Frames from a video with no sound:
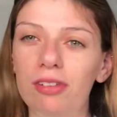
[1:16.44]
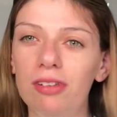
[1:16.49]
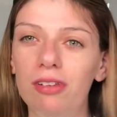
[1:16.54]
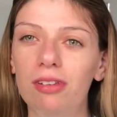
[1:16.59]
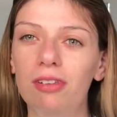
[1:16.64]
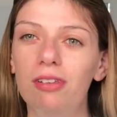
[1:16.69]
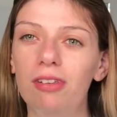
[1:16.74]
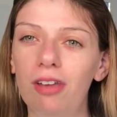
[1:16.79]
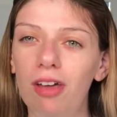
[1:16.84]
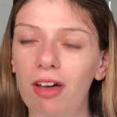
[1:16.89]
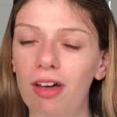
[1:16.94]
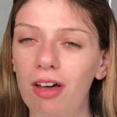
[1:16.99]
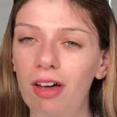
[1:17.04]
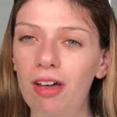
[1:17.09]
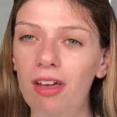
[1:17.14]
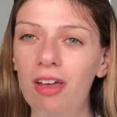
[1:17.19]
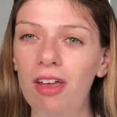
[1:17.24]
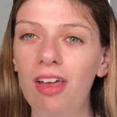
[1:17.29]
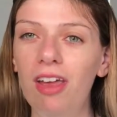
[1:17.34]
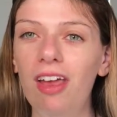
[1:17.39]
duh,
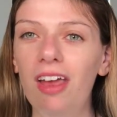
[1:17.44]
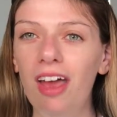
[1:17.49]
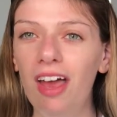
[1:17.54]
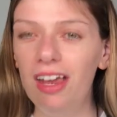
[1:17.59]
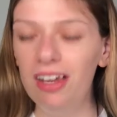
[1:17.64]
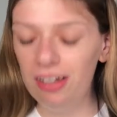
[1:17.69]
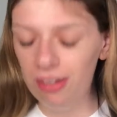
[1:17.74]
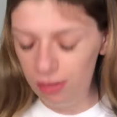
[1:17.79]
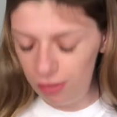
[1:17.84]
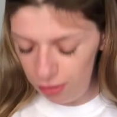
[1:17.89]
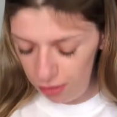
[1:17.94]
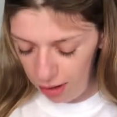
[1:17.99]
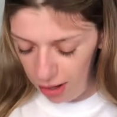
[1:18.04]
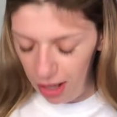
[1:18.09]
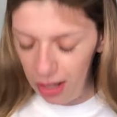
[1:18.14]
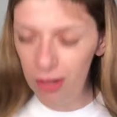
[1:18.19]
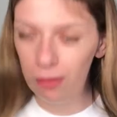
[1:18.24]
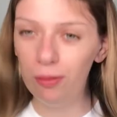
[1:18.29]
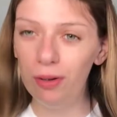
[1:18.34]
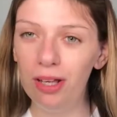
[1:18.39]
and it's
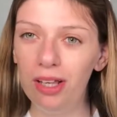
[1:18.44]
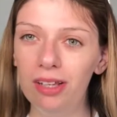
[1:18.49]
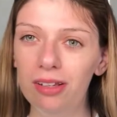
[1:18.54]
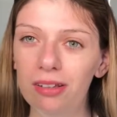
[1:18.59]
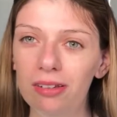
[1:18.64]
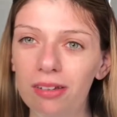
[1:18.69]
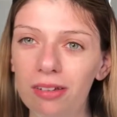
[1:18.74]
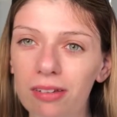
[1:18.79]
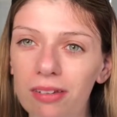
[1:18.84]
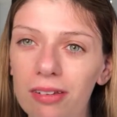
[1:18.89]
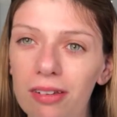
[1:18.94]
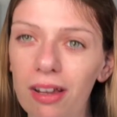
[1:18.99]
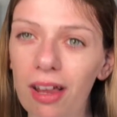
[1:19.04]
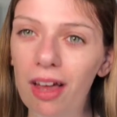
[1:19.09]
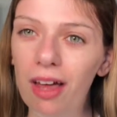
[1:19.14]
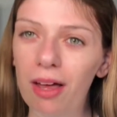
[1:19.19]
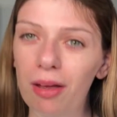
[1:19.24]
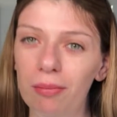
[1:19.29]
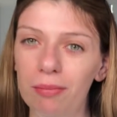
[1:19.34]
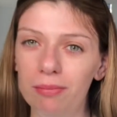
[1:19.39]
Halloween
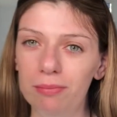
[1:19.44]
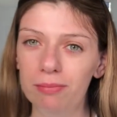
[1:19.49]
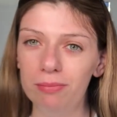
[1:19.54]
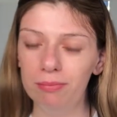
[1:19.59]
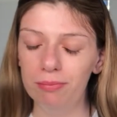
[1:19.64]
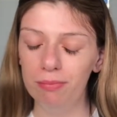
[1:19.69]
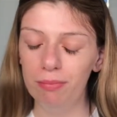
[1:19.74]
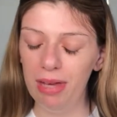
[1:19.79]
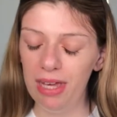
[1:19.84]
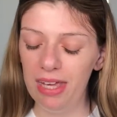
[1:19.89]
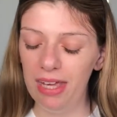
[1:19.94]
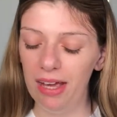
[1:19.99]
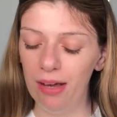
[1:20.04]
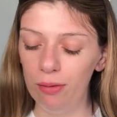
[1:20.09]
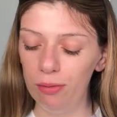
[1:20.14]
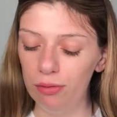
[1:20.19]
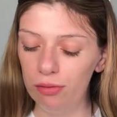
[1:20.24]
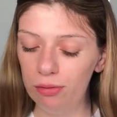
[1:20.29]
Mean Girls.